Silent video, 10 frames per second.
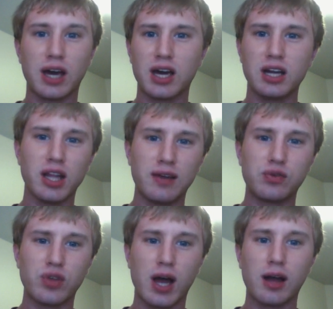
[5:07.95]
that kind of
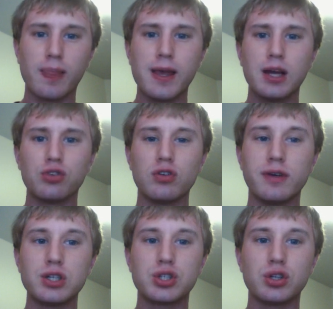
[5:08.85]
lifestyle. So
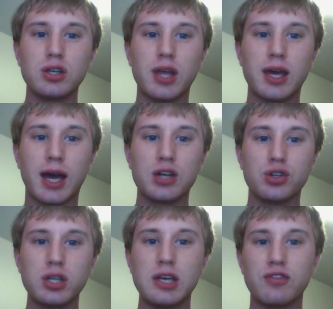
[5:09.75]
eventually they had
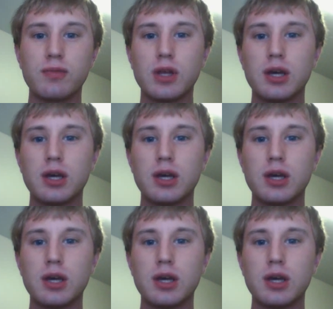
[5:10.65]
to leave.